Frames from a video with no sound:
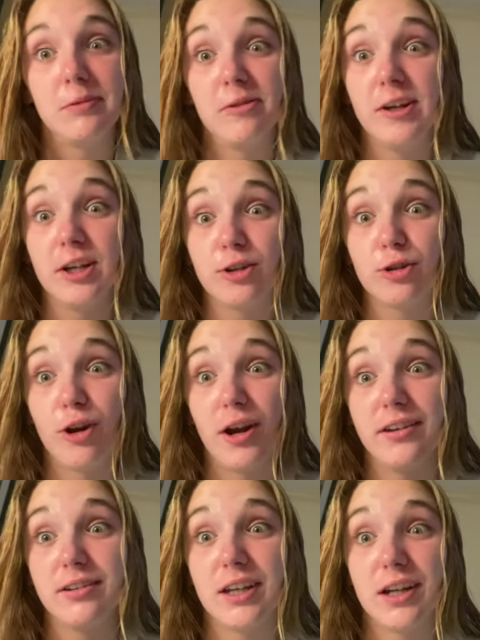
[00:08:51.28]
fingers
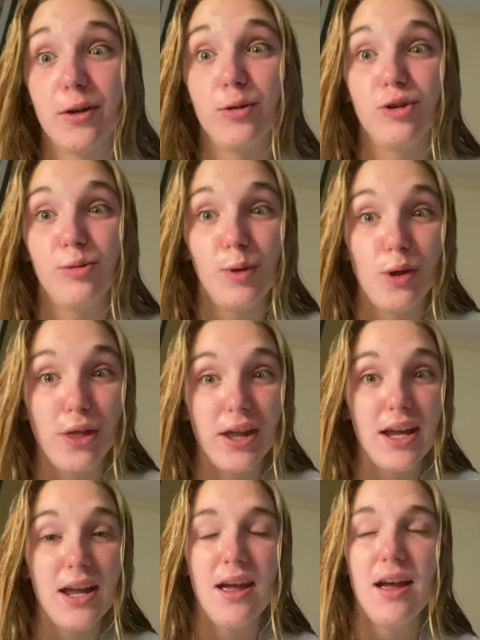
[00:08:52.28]
crossed it goes
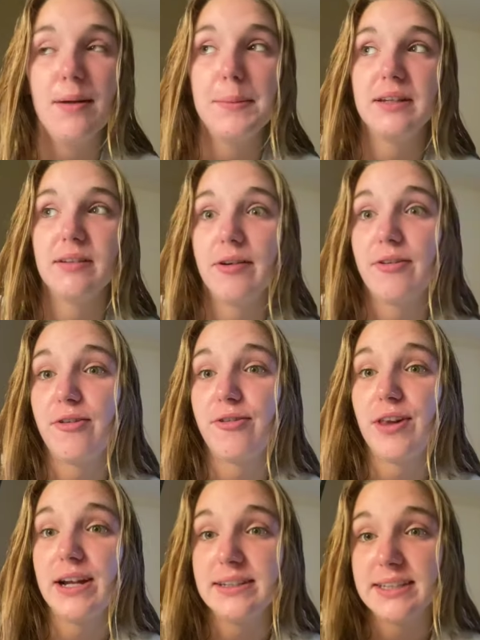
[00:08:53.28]
smoothly because I have a
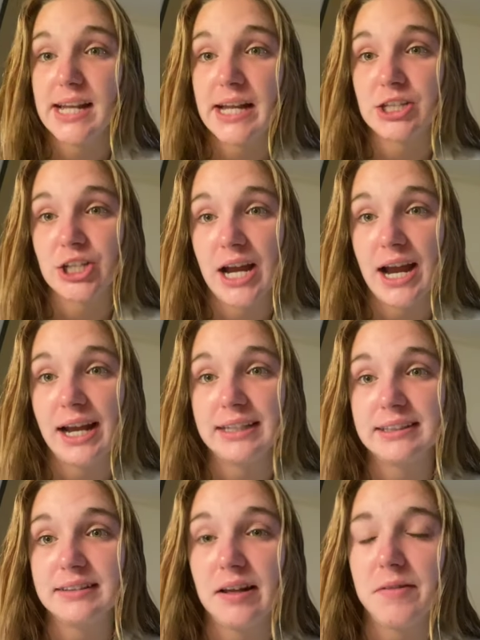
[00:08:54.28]
flight to catch
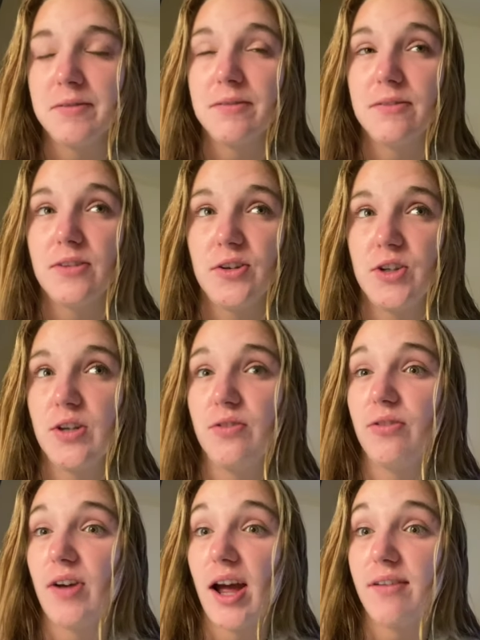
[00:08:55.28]
at
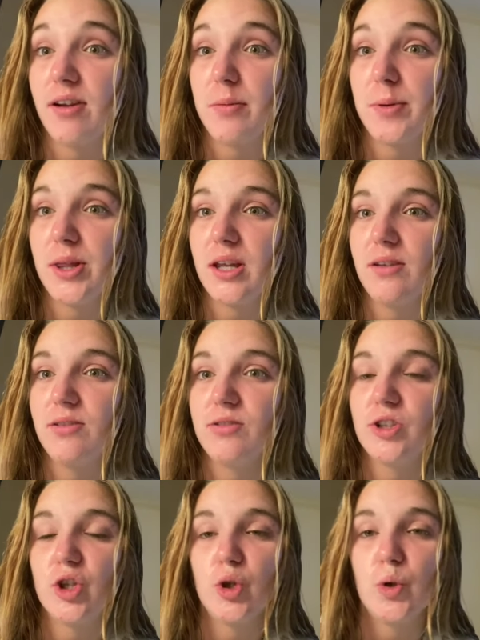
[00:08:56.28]
7:55, I believe,
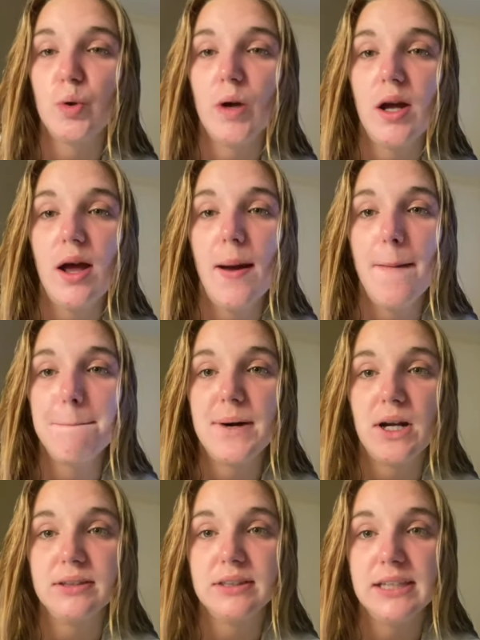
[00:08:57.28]
to
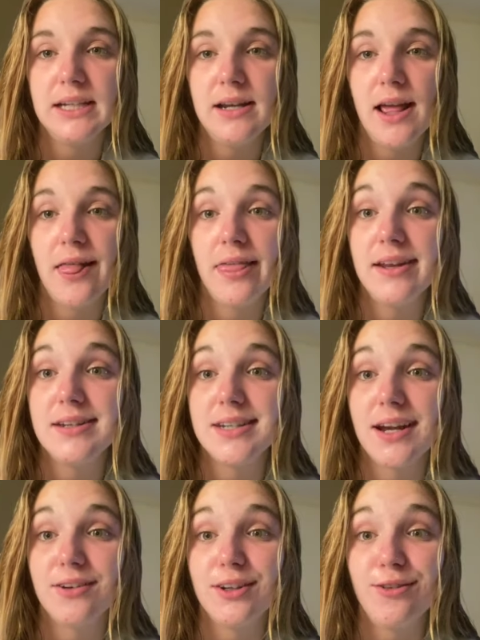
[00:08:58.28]
Boston and then
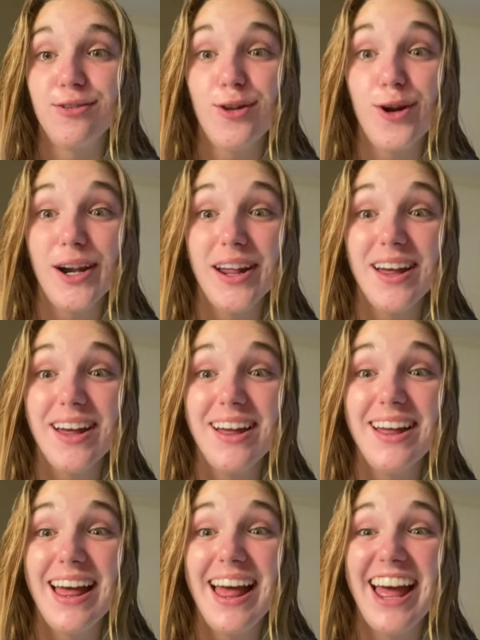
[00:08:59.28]
down to Florida.
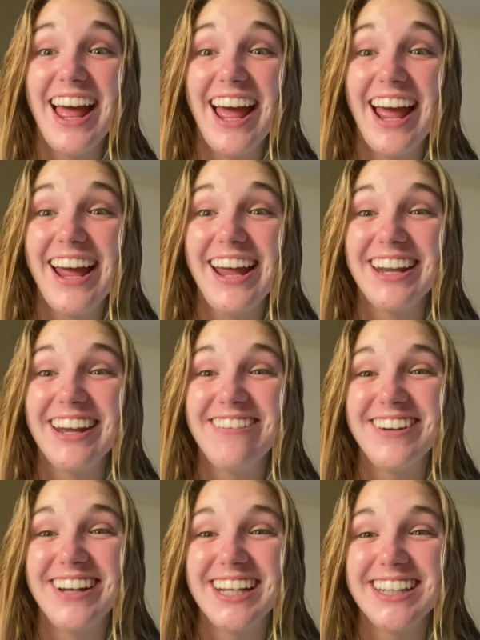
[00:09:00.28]
And I'm
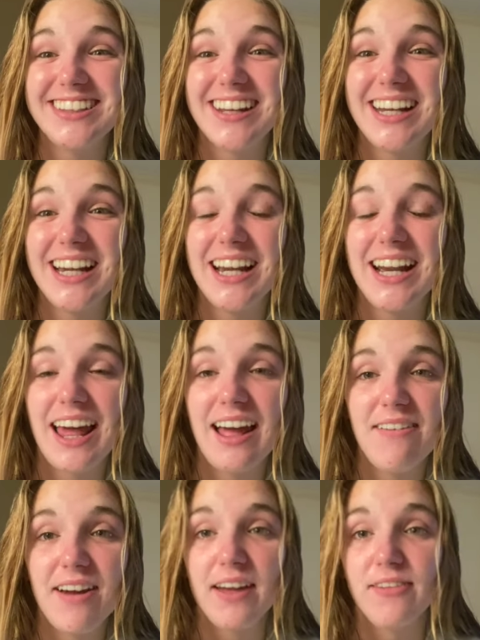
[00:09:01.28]
very excited.
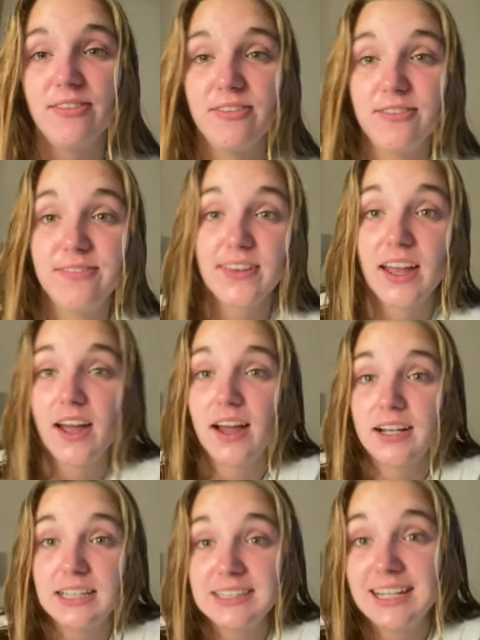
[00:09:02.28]
I've had a
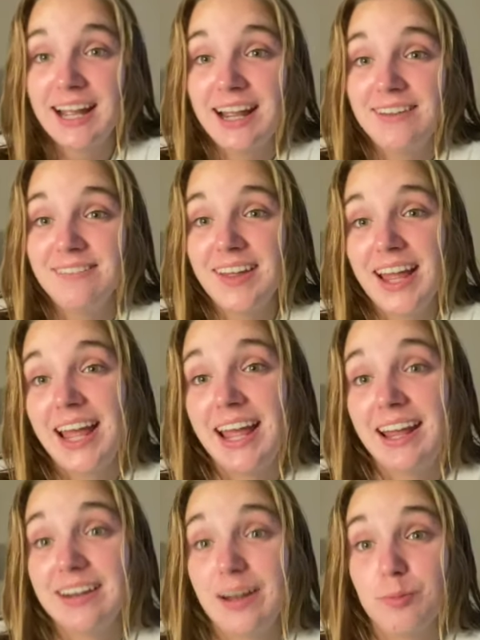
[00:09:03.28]
good time,
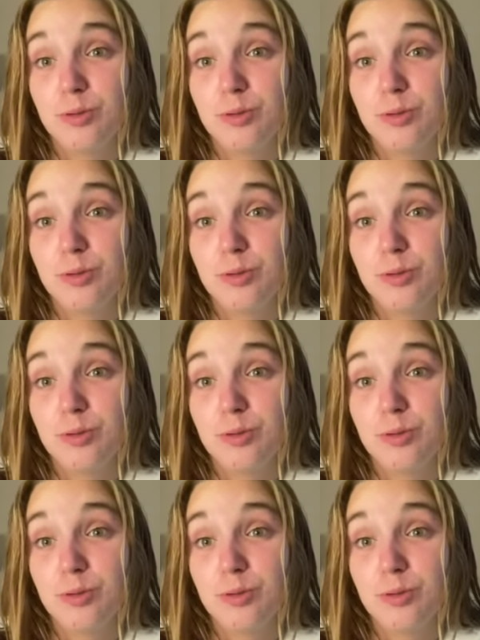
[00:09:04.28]
and I'm